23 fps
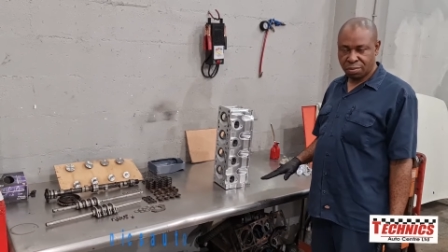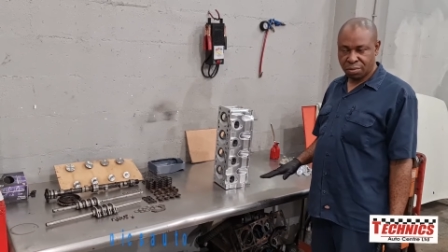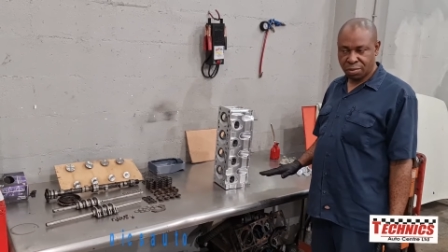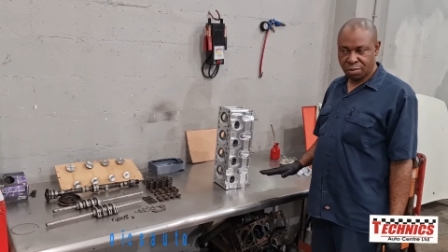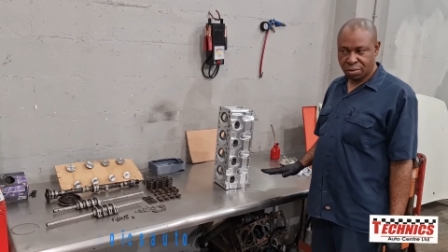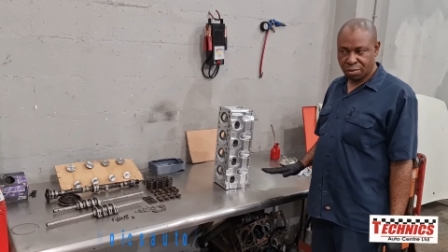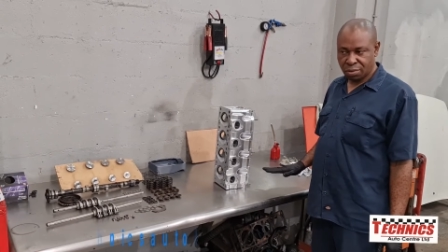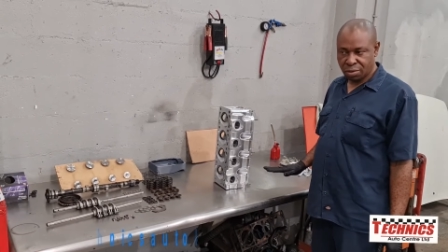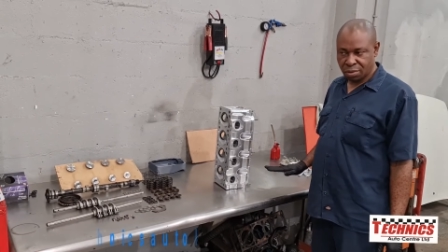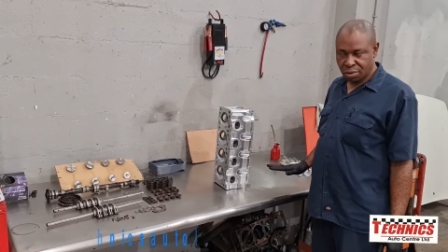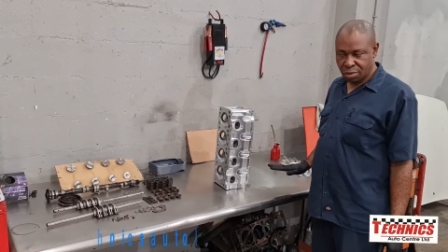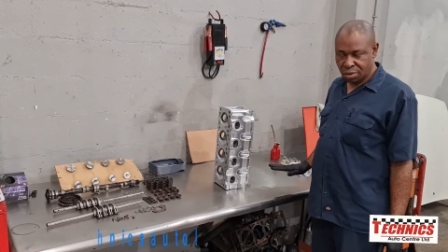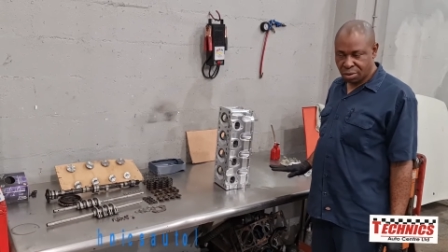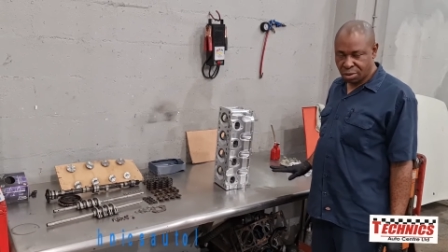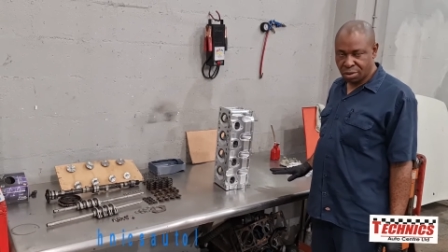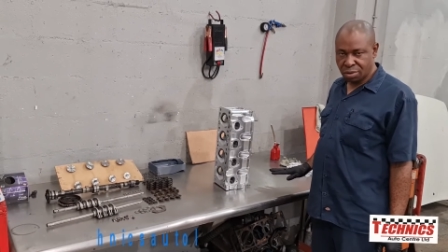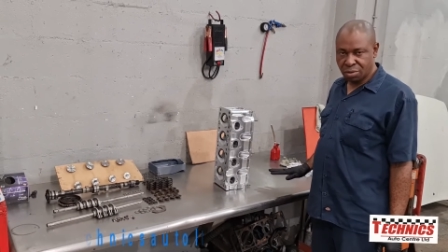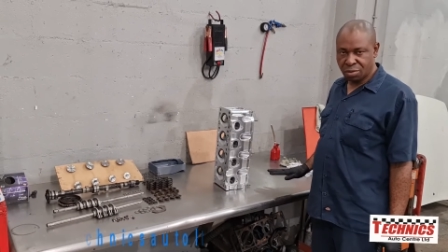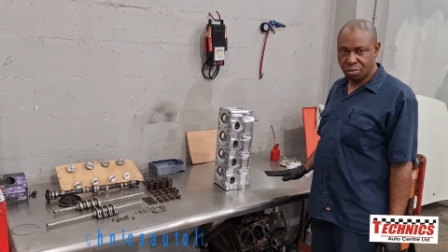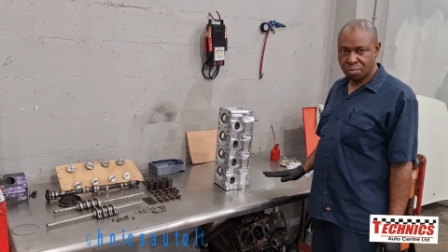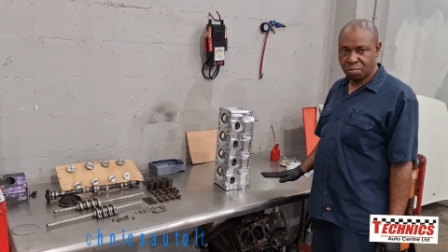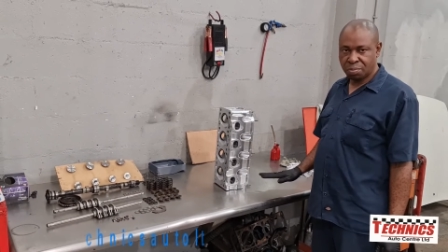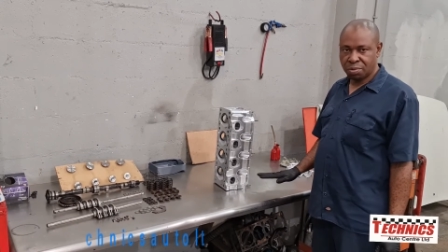You
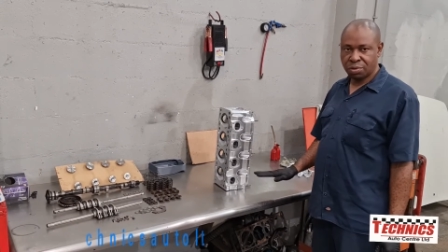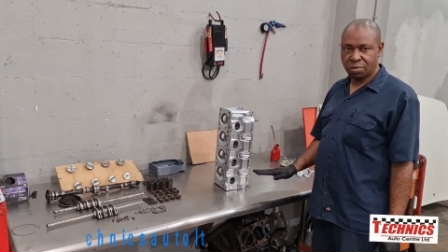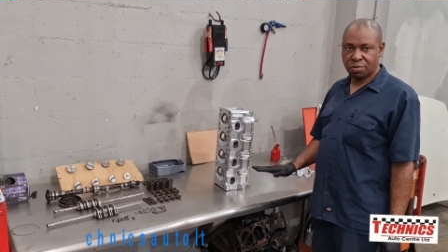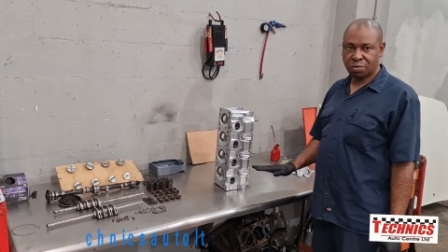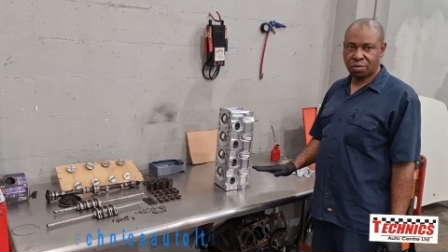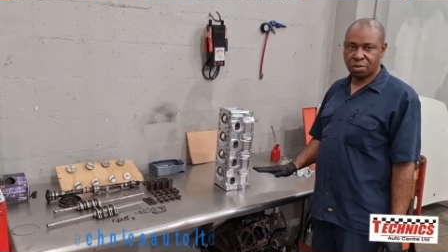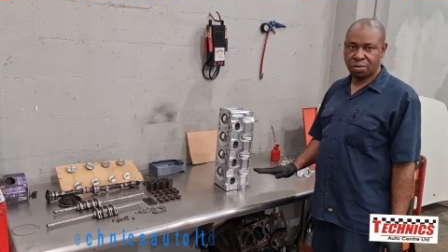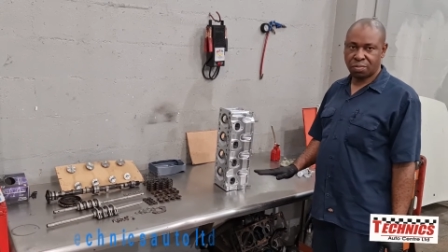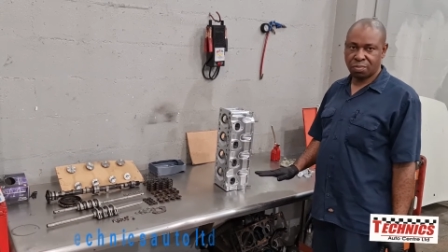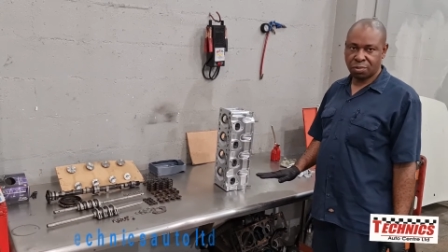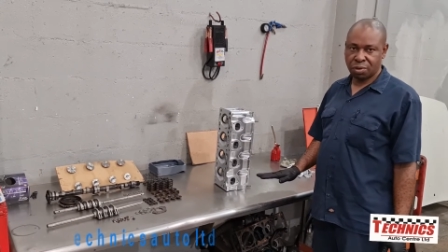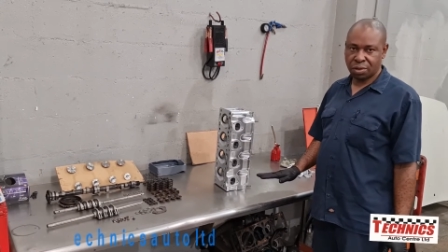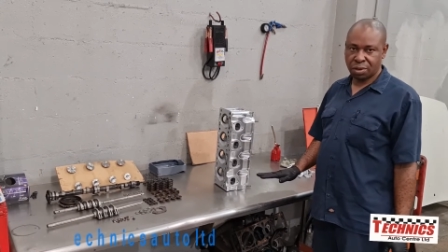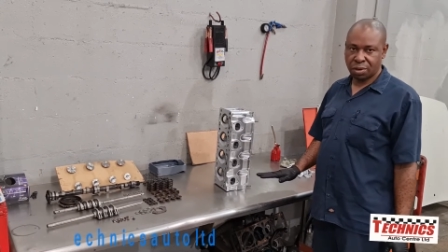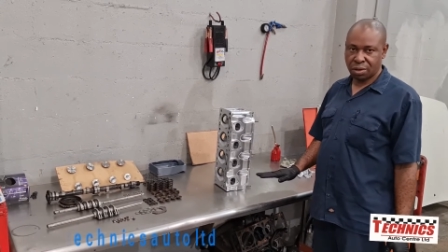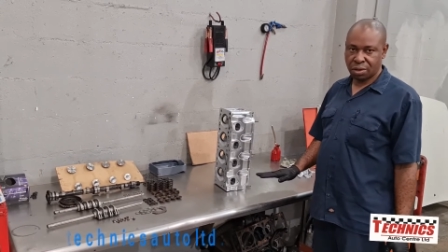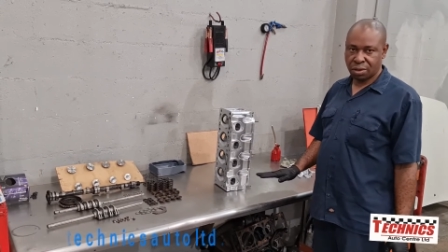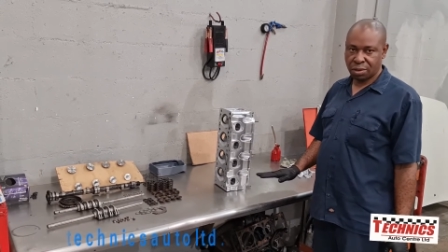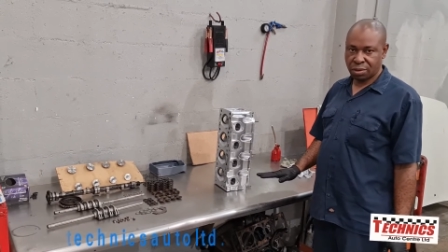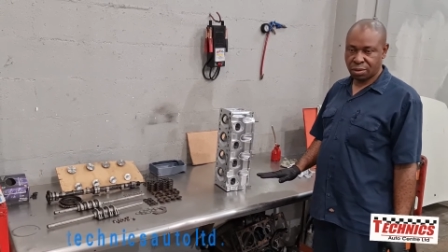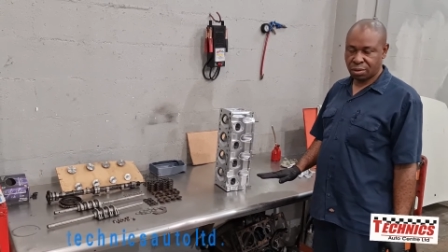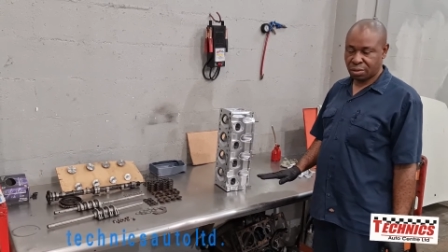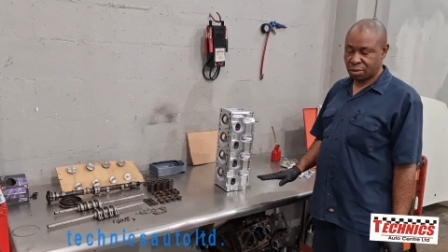need to put something
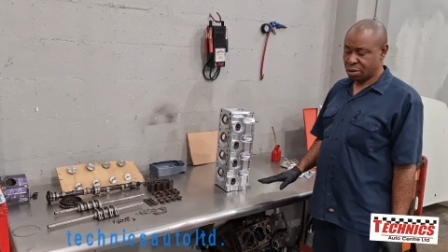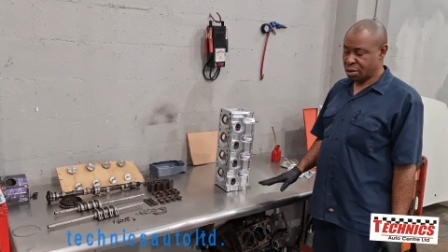on it.